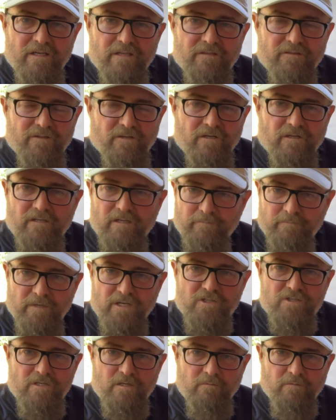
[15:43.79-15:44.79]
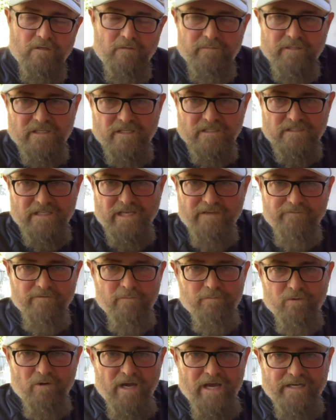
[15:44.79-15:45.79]
They're commissionable because they have a
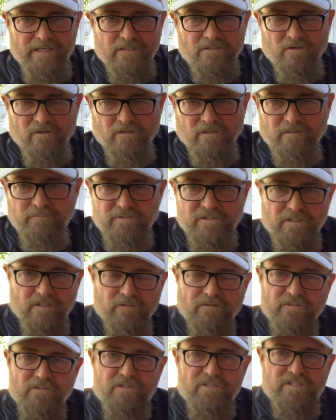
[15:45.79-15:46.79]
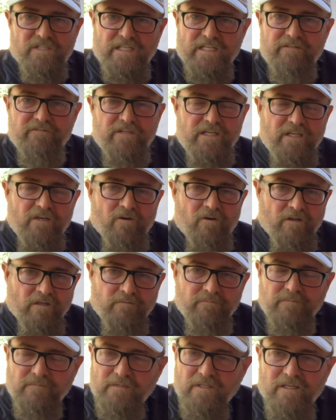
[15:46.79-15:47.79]
product on them, so there's CV on
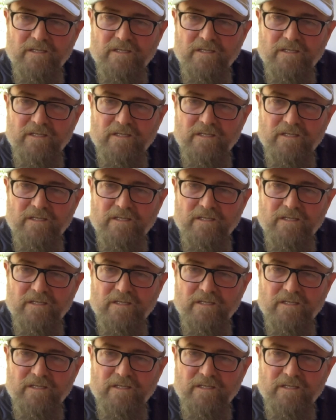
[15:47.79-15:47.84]
them.